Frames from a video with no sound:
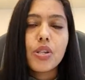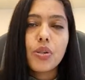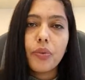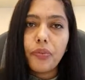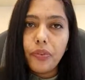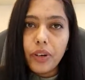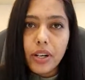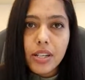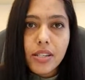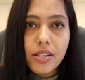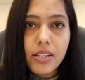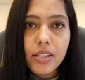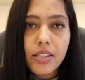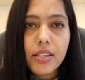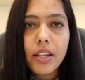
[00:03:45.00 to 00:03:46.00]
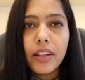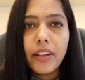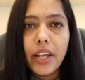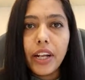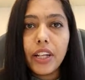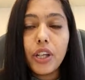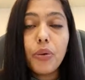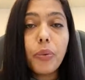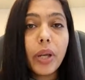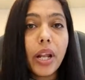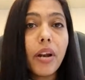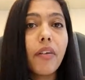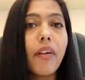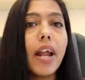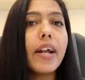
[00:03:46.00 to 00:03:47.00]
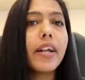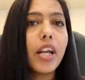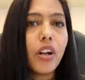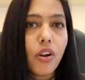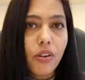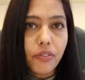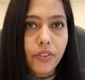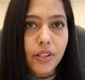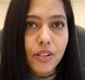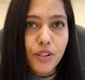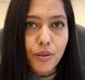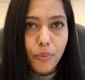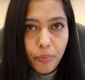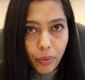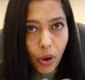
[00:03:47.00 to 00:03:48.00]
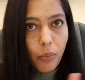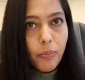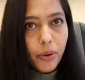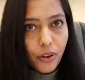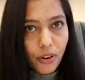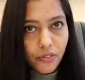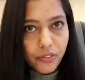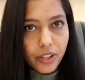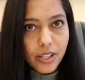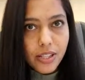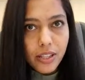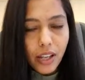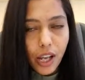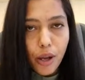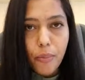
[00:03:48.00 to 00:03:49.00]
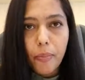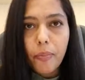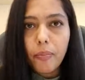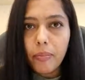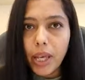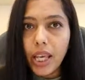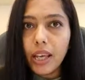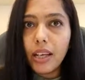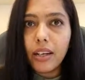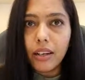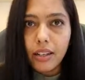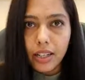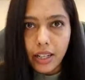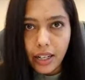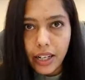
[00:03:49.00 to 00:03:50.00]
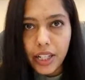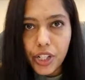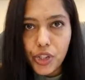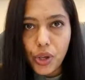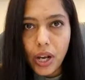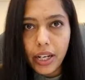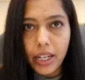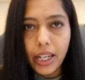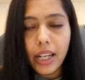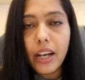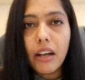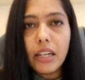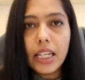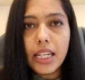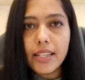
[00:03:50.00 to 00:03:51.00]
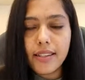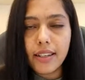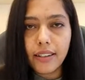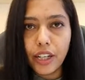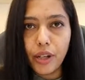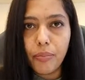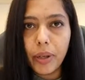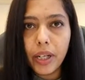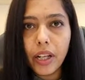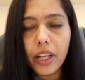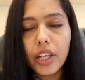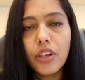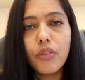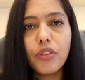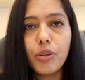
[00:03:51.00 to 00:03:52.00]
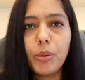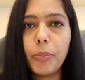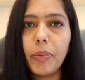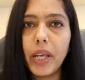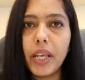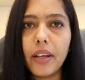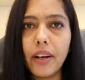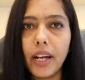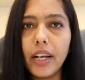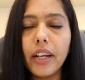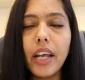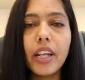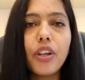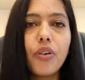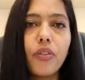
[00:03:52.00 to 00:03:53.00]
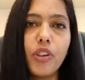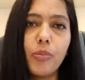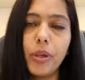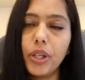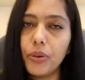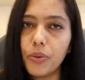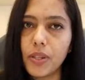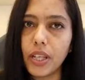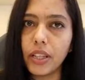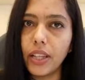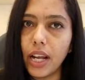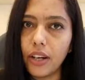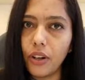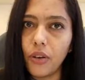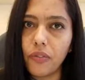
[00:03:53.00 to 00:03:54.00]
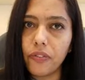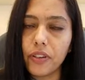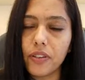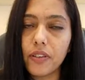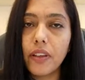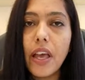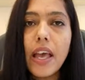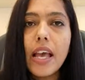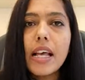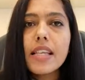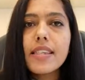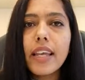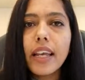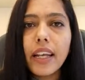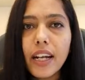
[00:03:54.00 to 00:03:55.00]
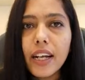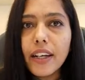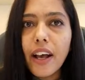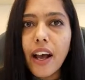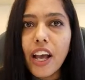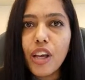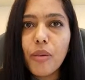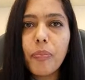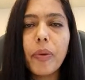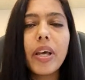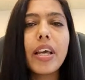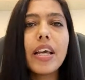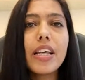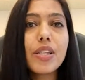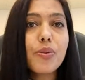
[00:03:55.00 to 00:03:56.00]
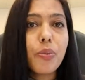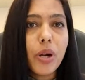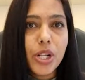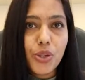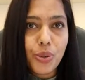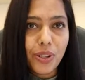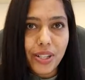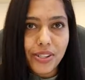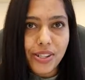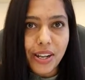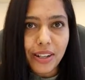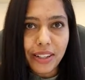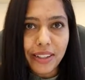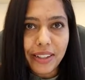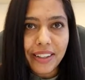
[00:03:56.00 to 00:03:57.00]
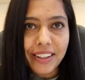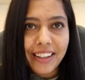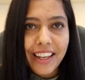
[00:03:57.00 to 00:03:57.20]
So first is that you can rent an office, proper office, make an ijari, a lease agreement. You will be paying rent and you will be using that office. Second type is virtual ijari.